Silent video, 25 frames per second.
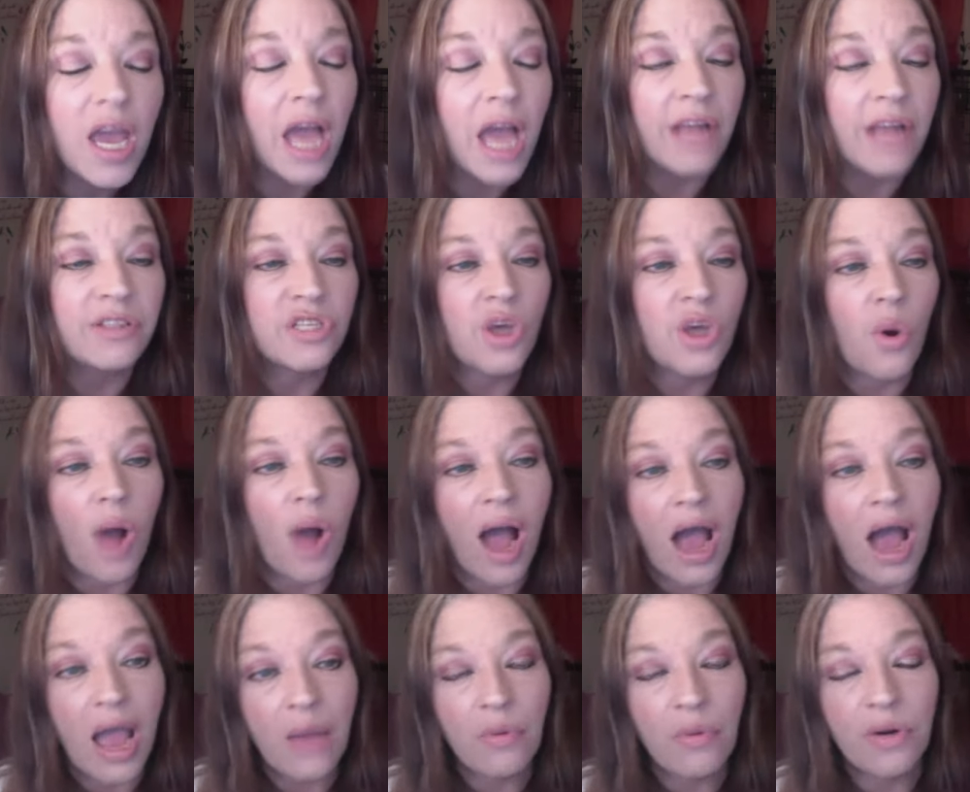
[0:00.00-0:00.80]
And so
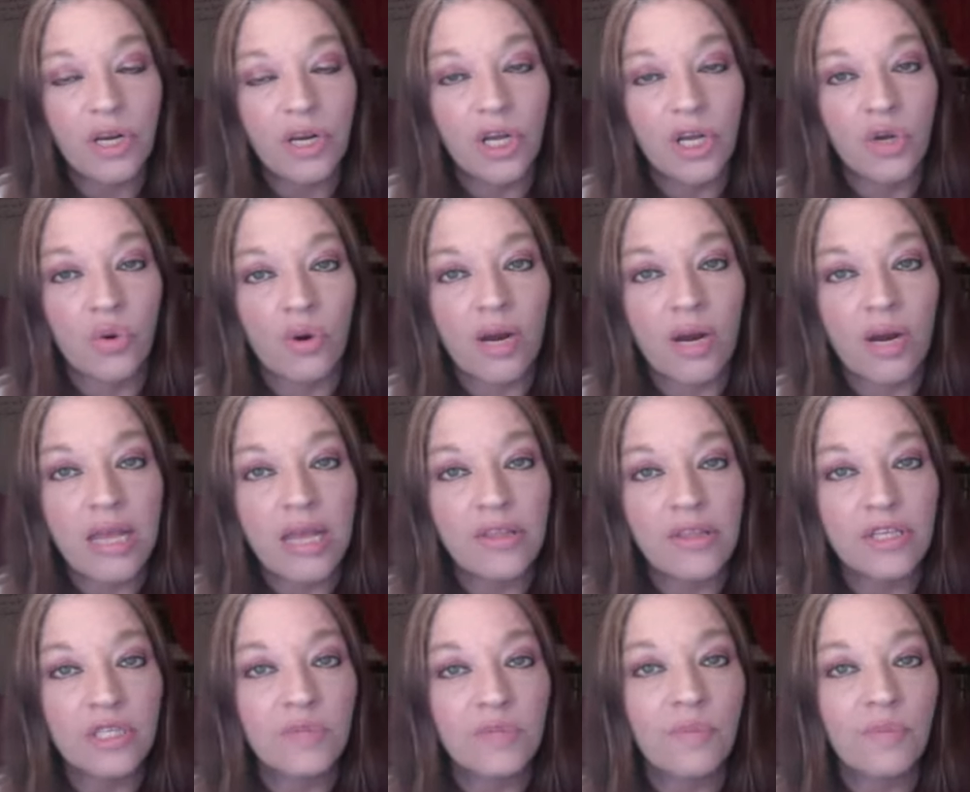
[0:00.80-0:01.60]
I would agree
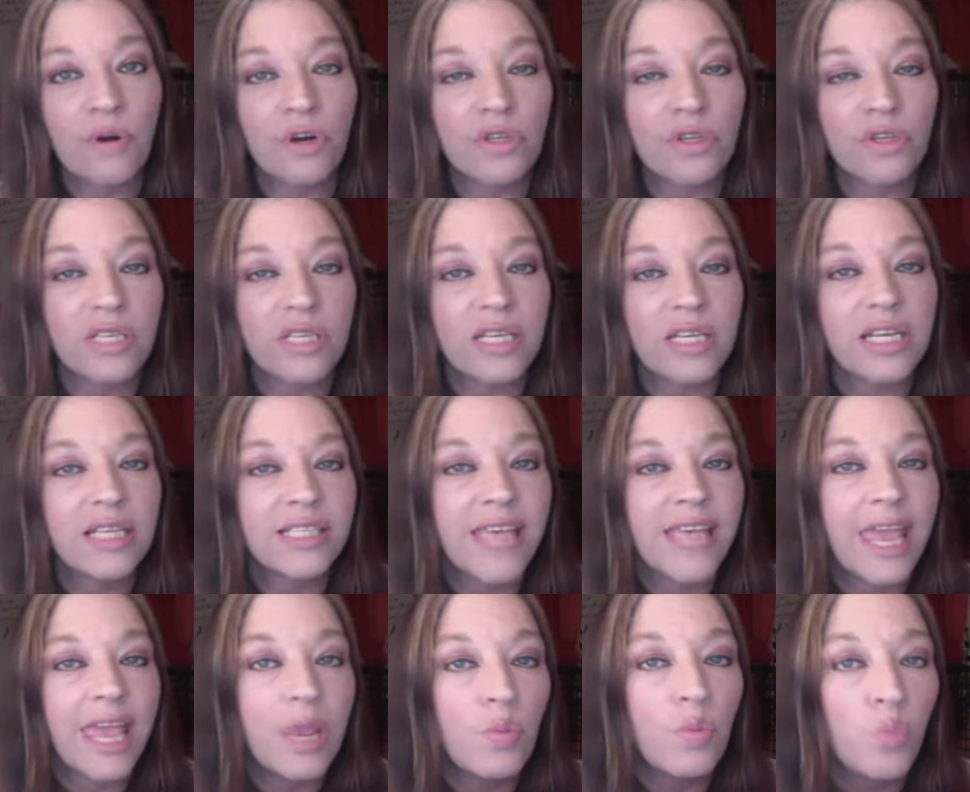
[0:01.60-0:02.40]
this person
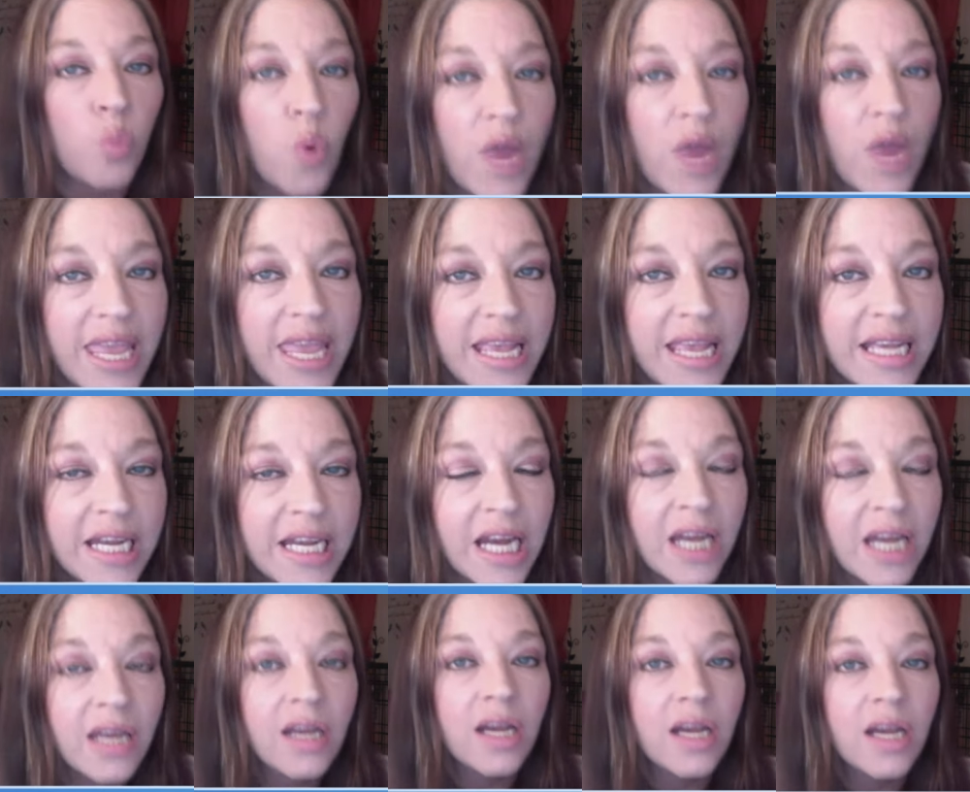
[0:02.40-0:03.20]
is a
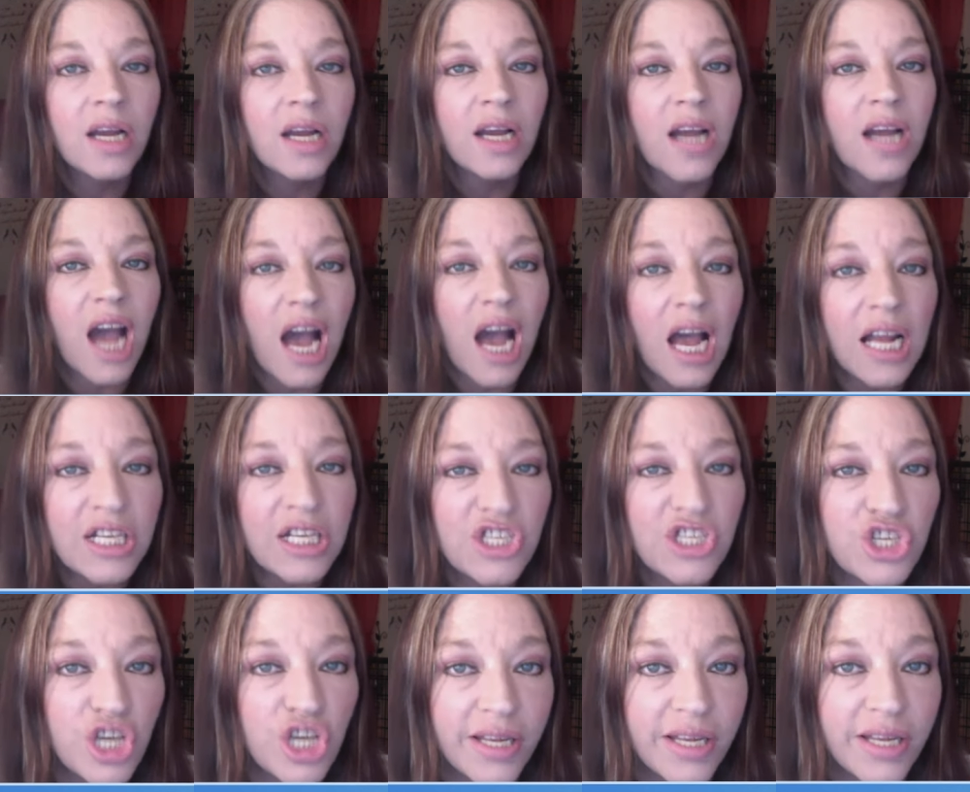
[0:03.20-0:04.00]
weak
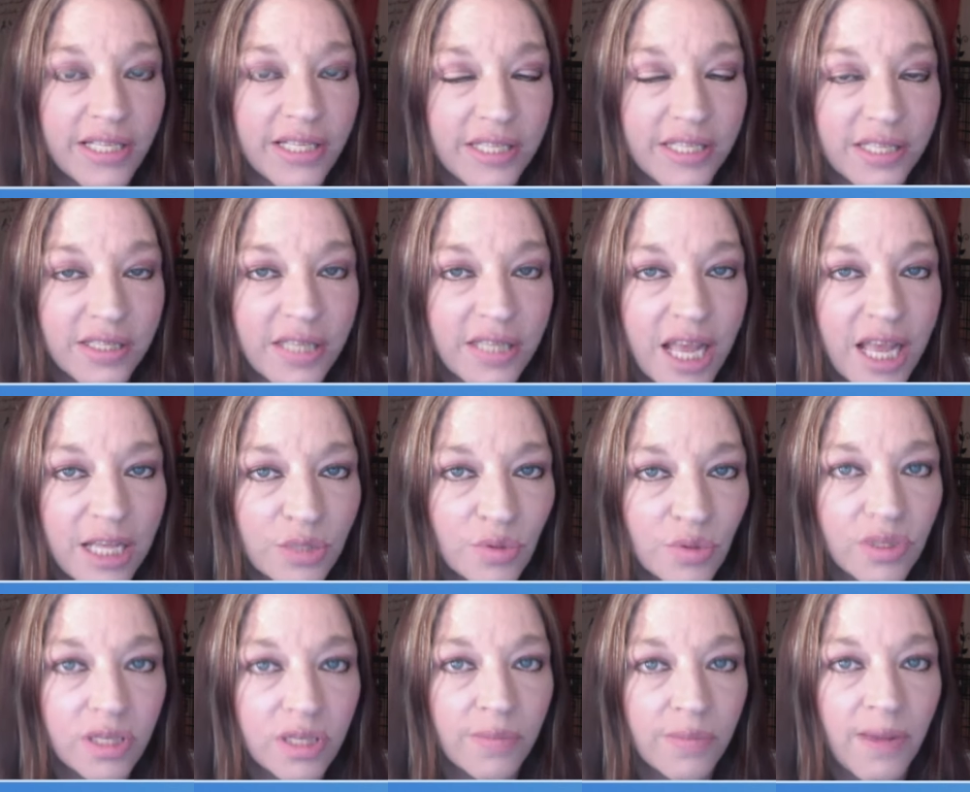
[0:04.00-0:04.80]
conscience.
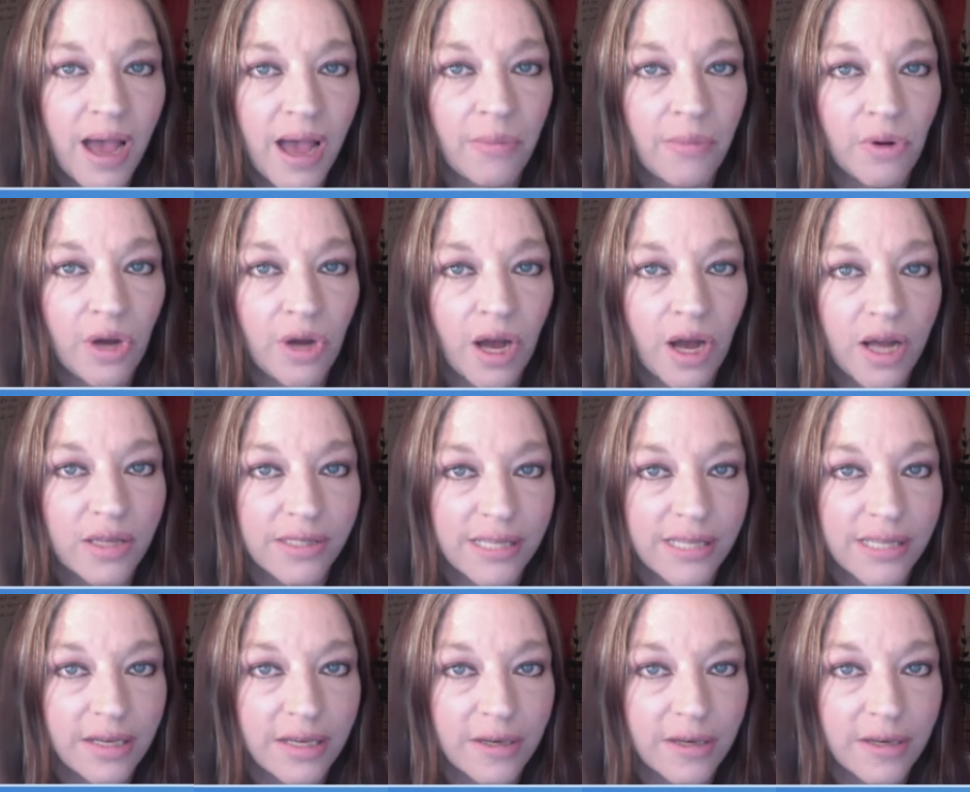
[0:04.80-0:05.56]
That's what the Bible calls it.